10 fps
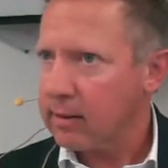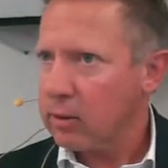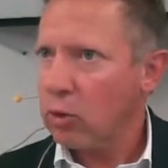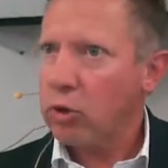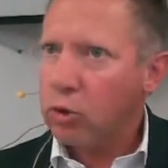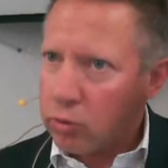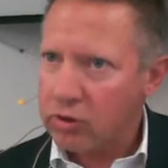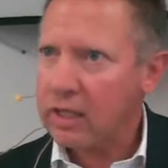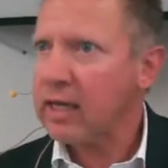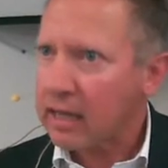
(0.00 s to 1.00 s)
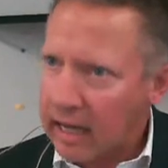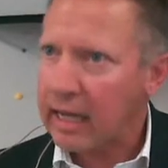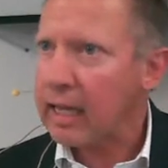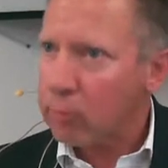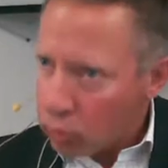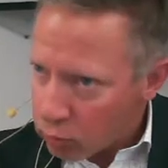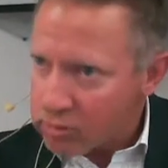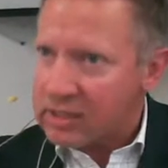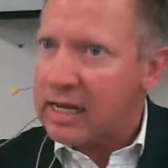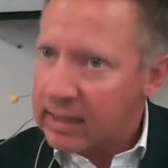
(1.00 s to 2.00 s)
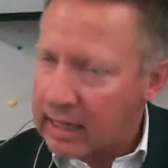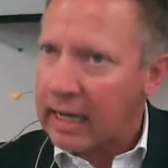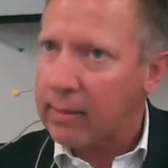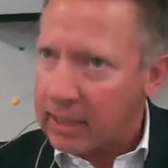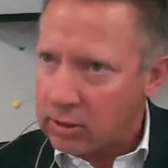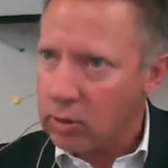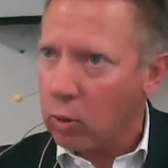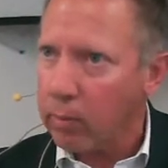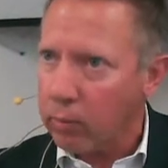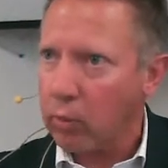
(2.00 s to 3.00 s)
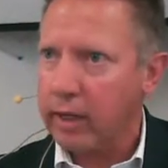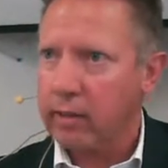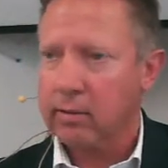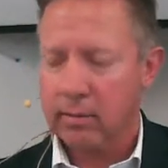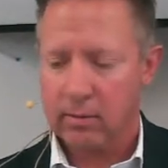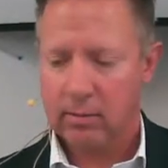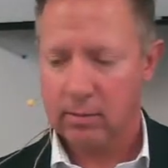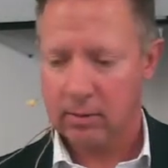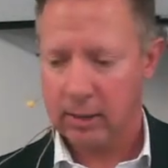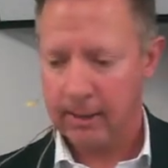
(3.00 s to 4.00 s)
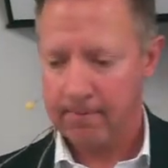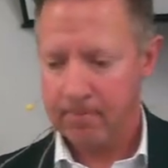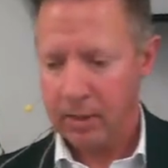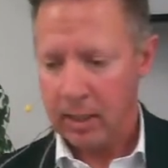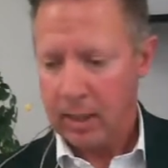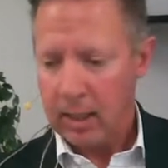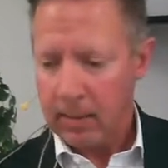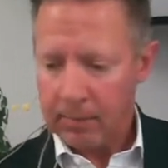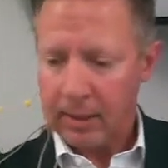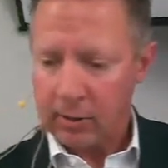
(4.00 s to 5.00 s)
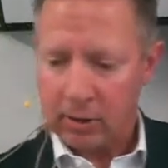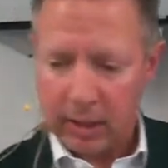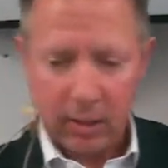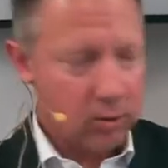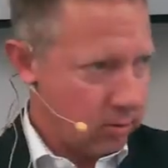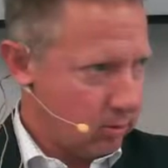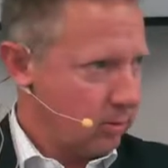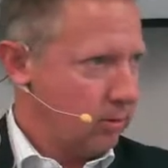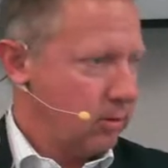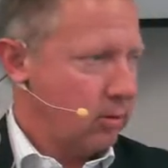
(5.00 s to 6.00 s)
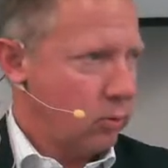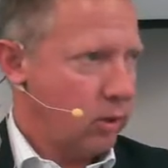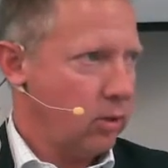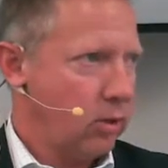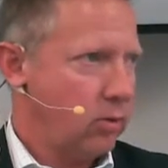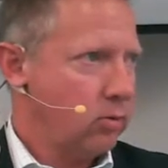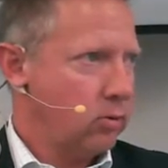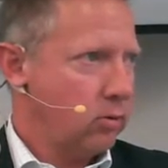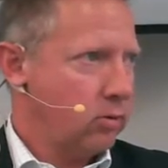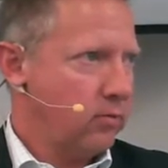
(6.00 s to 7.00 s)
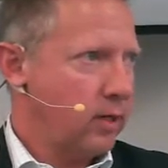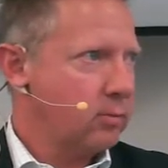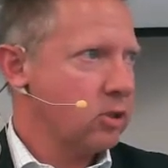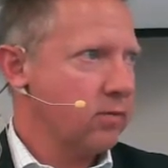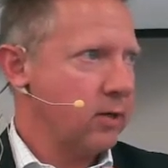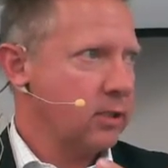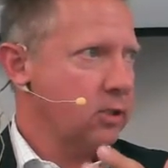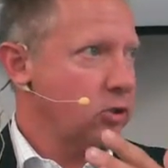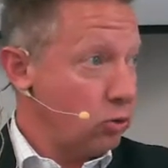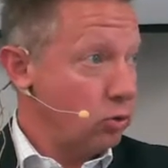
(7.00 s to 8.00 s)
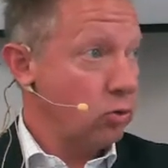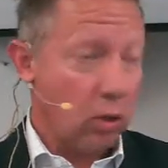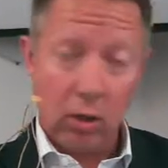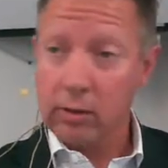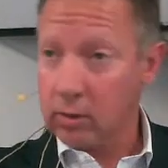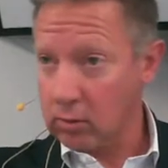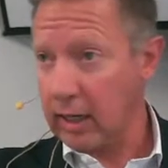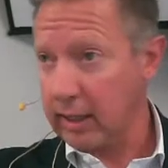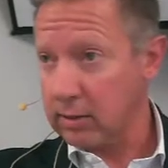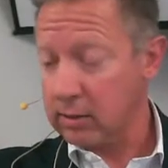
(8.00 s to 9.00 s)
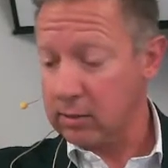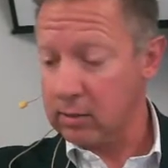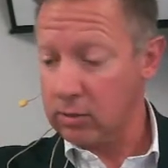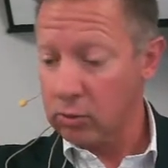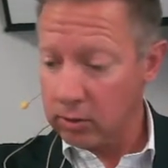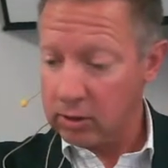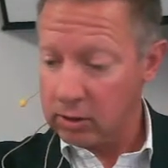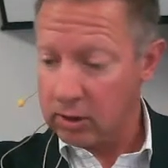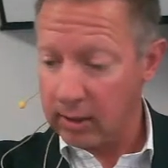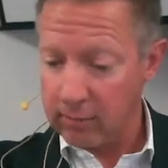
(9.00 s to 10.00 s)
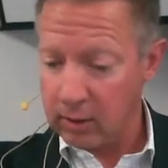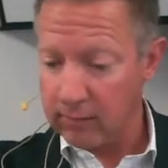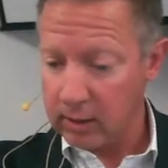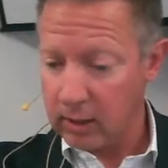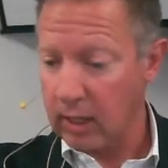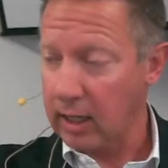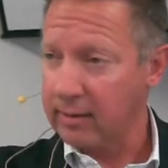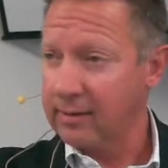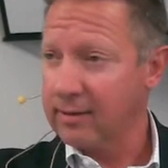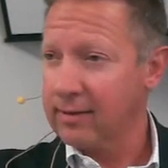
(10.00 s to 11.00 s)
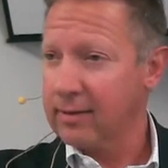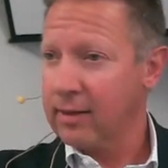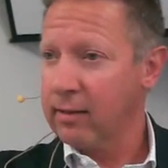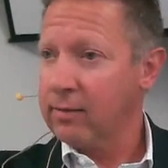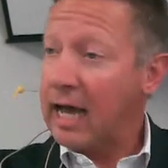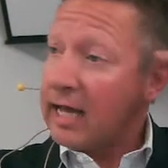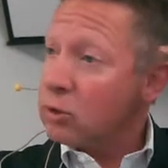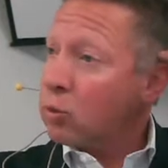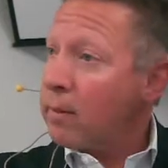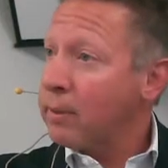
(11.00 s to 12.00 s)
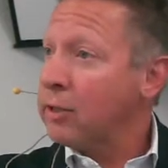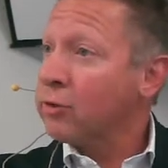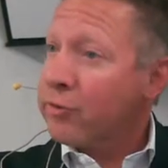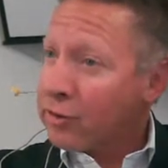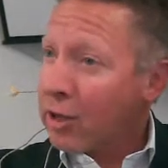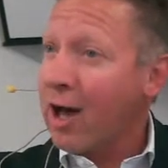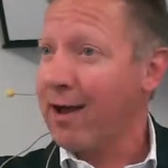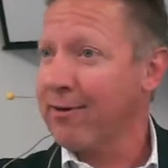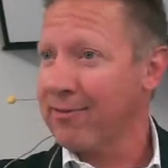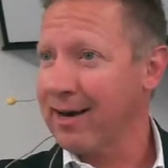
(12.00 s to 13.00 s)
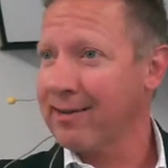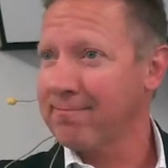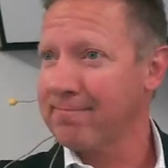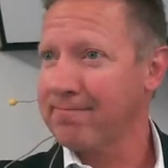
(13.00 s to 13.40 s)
Who do you think I am? Who do you say that I am? That's the whole point, okay? And Peter said, we all know, the famous confession, you are the Christ. You are the Son of the living God. That is what Peter thought, right?